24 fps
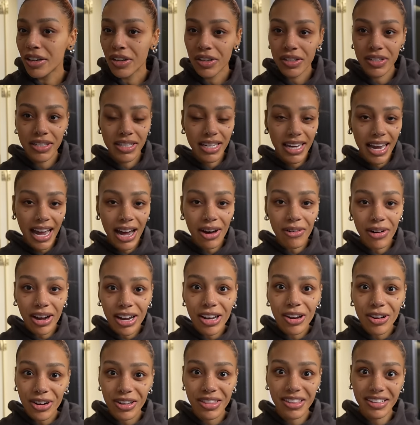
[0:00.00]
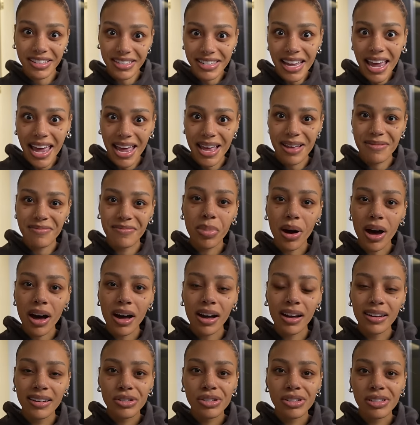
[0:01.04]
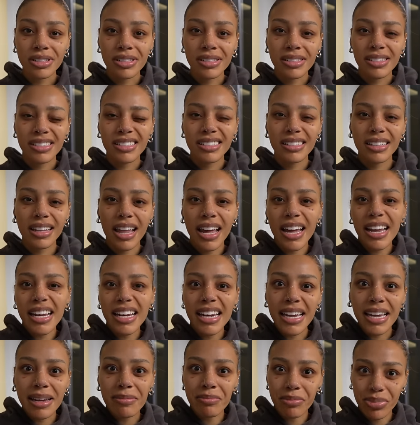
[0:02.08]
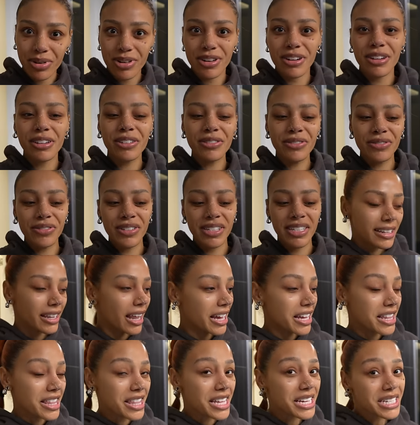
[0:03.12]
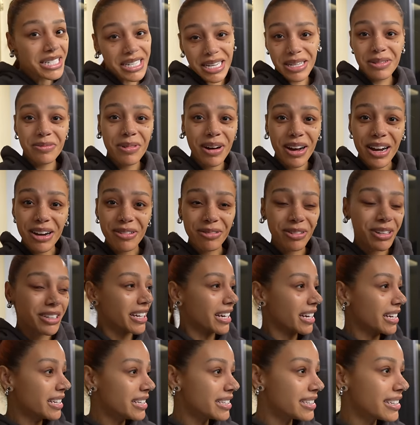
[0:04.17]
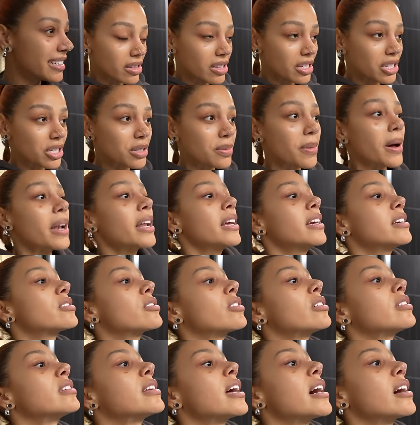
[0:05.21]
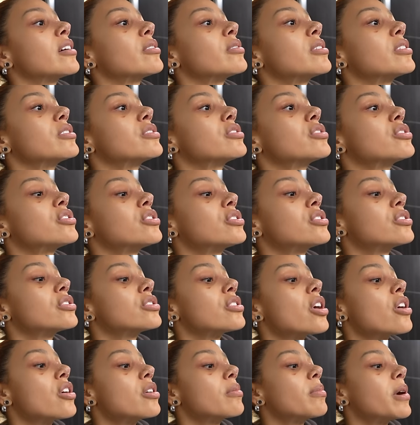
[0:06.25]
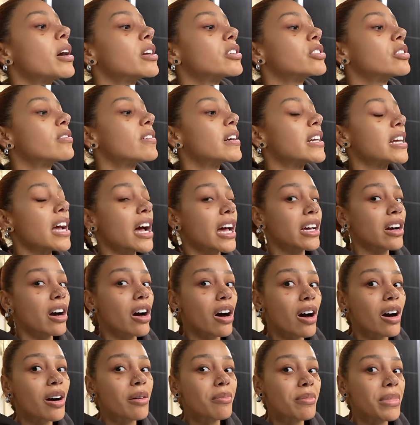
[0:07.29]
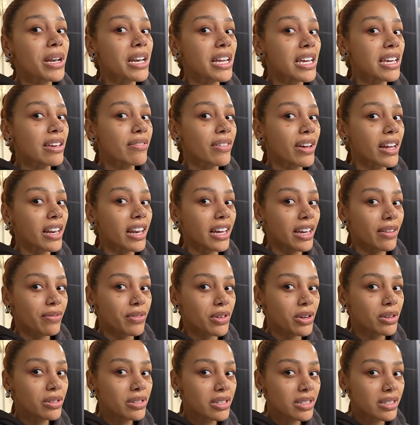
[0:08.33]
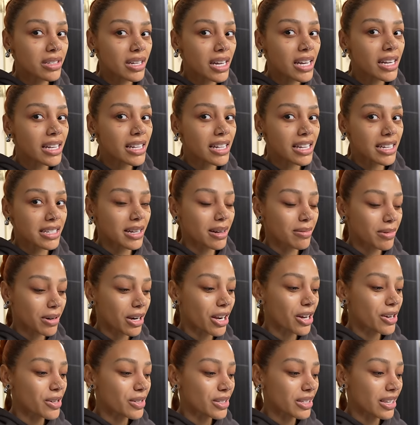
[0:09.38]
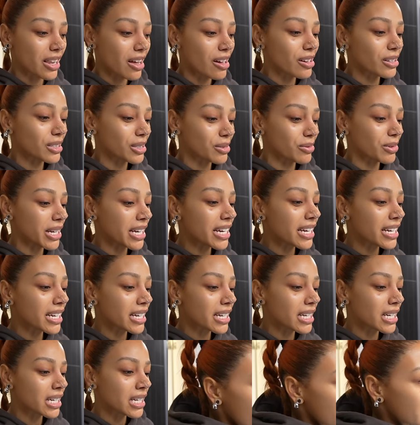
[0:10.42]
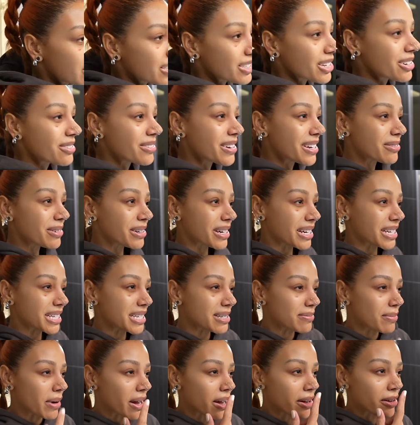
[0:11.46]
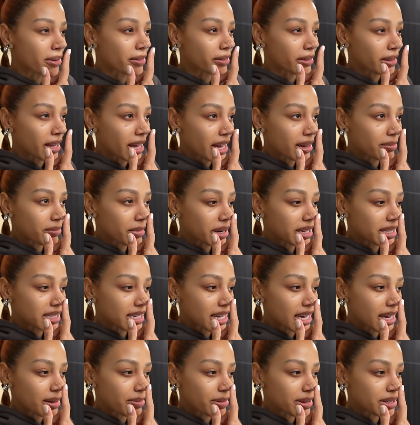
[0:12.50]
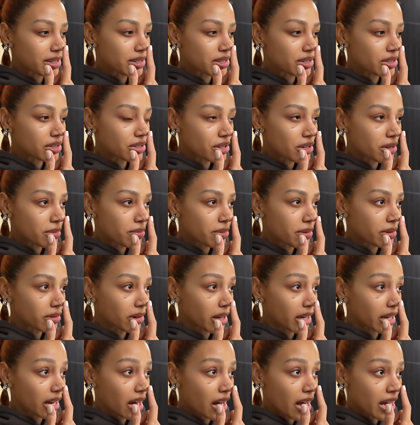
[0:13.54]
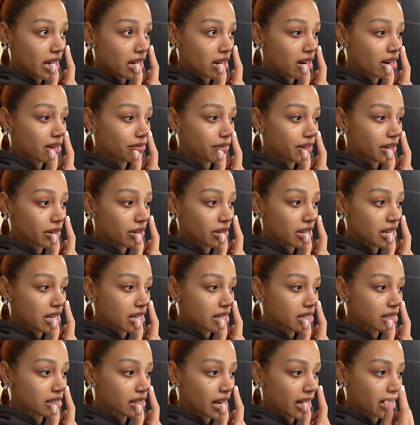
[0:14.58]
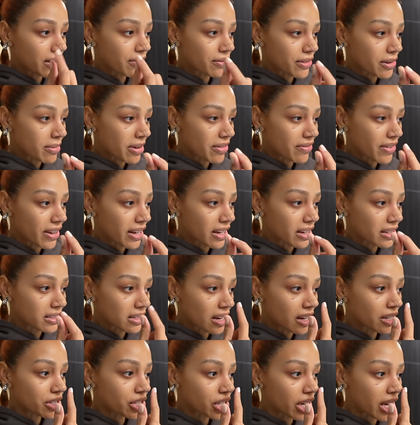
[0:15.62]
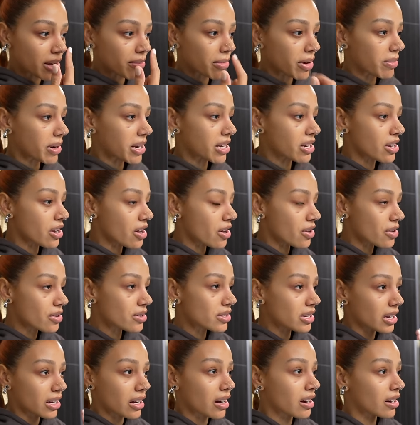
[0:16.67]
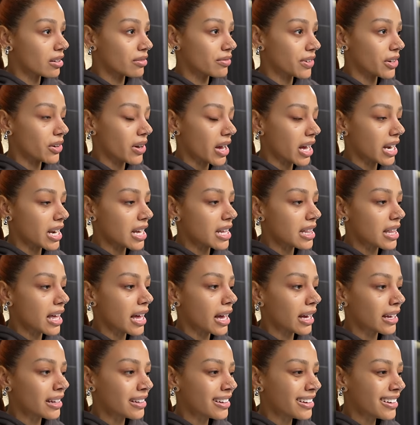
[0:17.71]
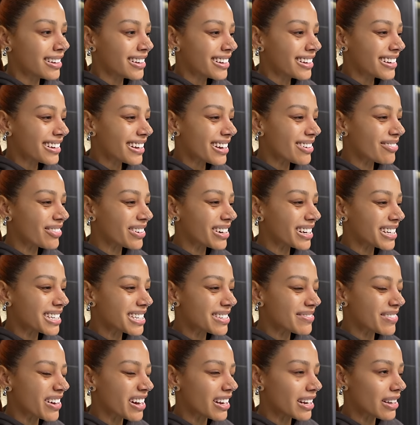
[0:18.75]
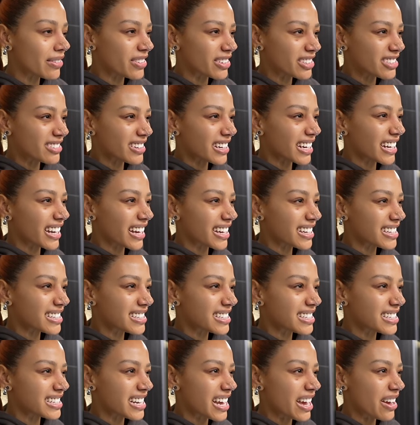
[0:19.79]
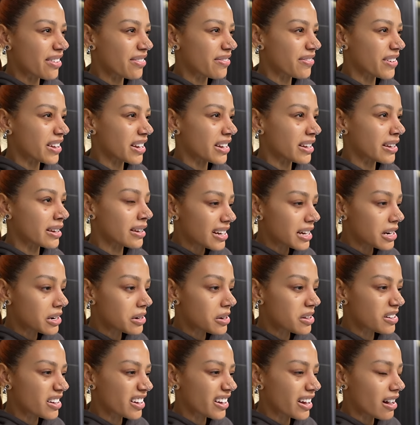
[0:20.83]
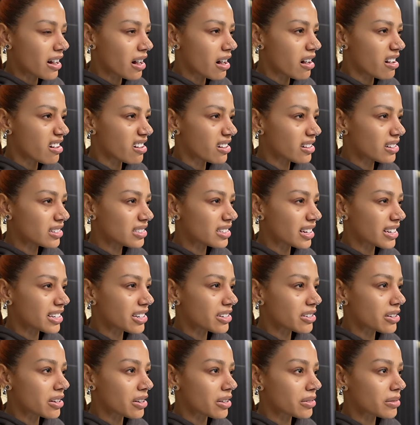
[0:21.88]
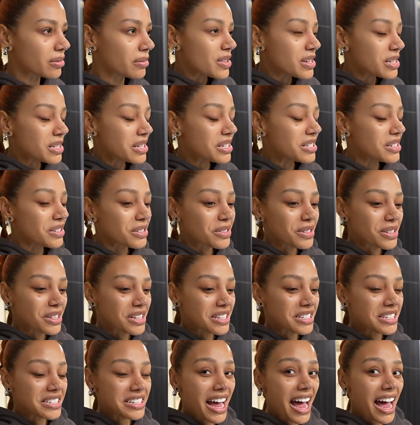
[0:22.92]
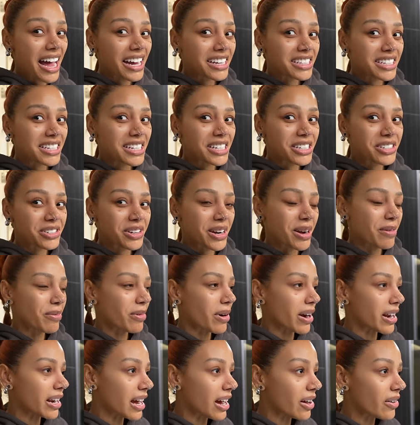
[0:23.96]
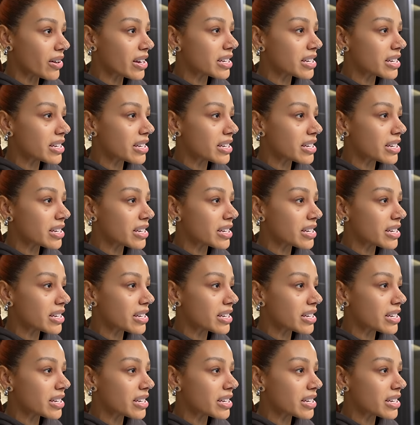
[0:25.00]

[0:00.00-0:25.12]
See how I look the same, but just slightly improved? Like, this is what I wanted. The swelling has gone down so much already. I can't believe it. Like, if you'd seen this up close last week, it's so weird when I smile, like my tip is super, like I can't feel this. I can feel my finger touching it, but my nose, I can't feel anything. And when I smile, it feels really like stiff and I don't know, like hard. I don't know. This is a this is actually a trip right now.